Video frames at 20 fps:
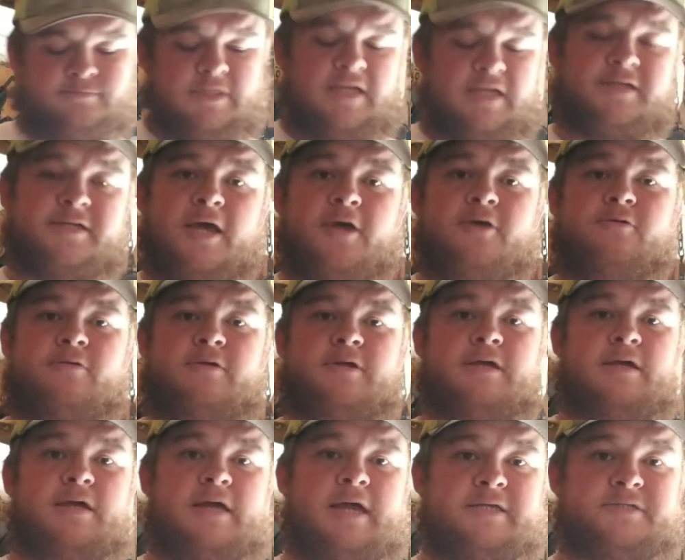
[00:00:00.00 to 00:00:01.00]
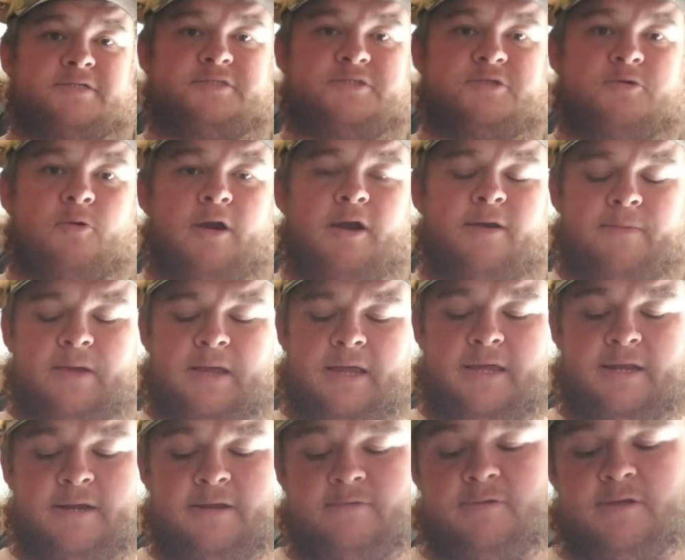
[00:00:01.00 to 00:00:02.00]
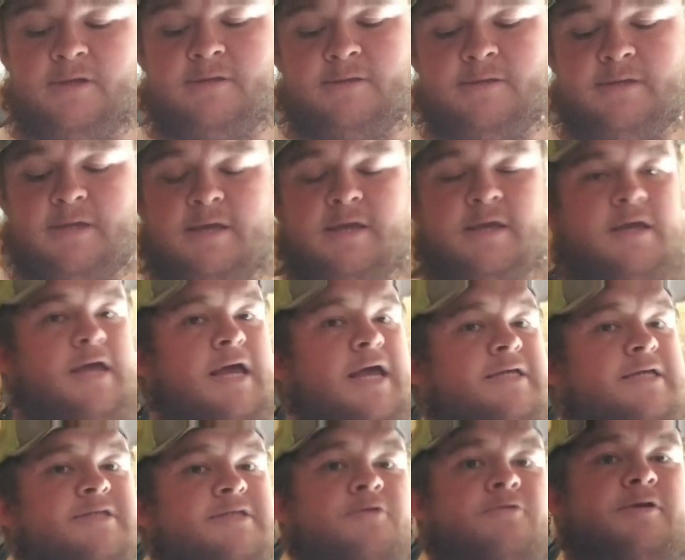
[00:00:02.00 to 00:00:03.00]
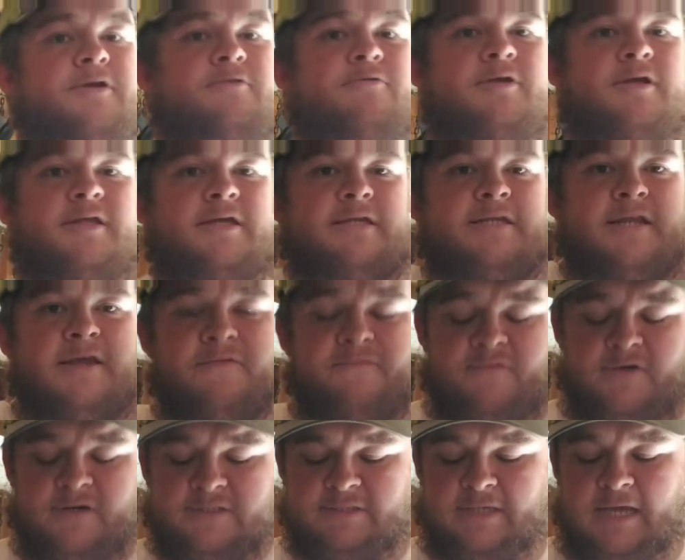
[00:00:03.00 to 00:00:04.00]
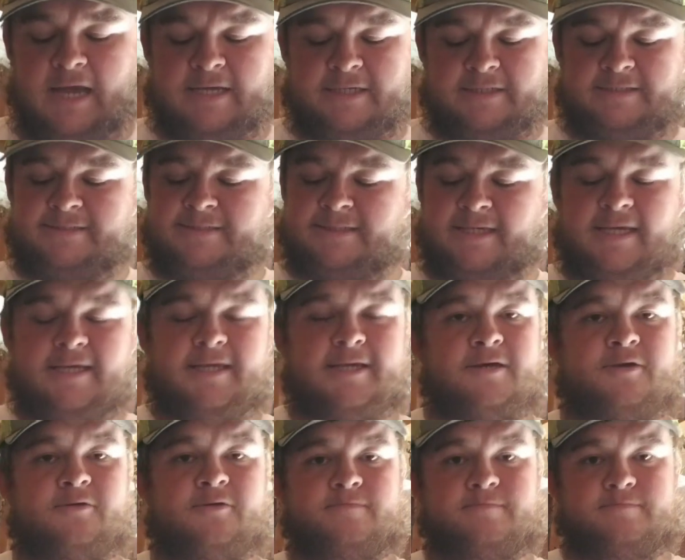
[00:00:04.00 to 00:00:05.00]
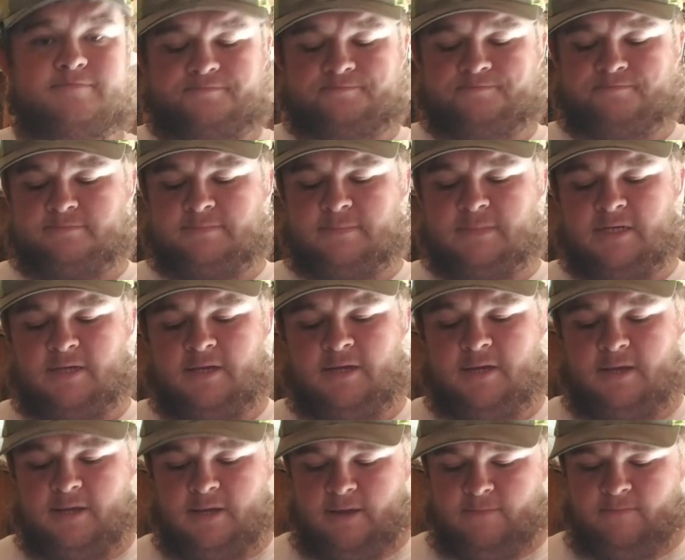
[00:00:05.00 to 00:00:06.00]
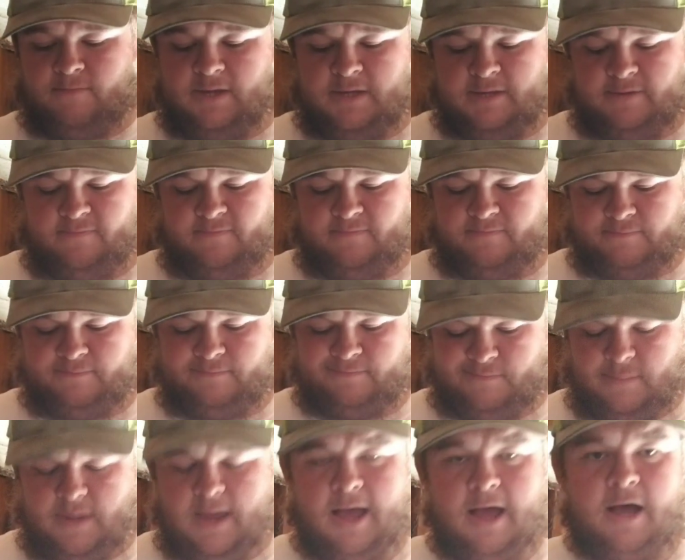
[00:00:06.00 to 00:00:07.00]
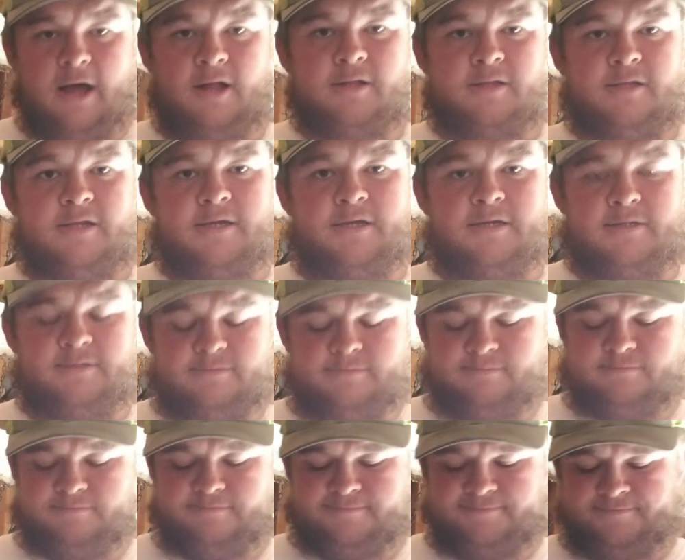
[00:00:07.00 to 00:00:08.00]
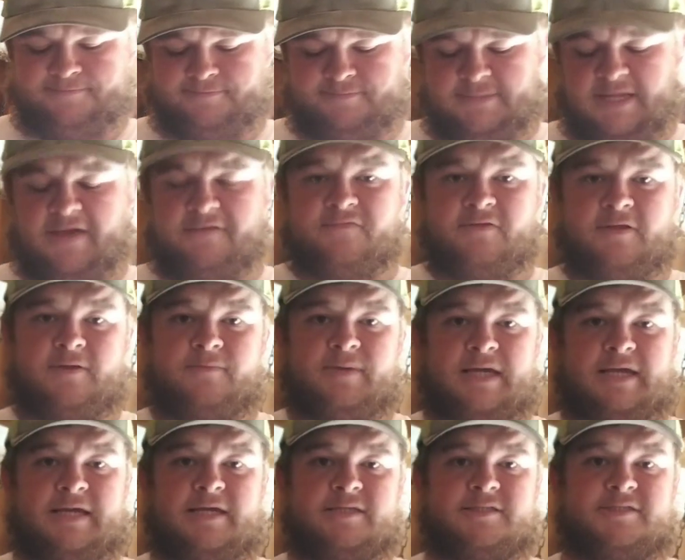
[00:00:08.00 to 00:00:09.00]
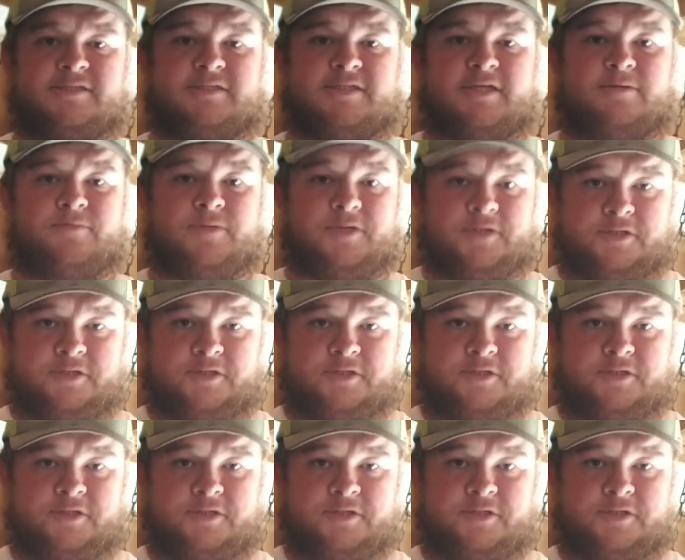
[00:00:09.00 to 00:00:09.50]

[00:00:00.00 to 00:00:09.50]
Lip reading: Duke has a square pan on it. That's the only really difference I could see in them. But I'll definitely be getting some to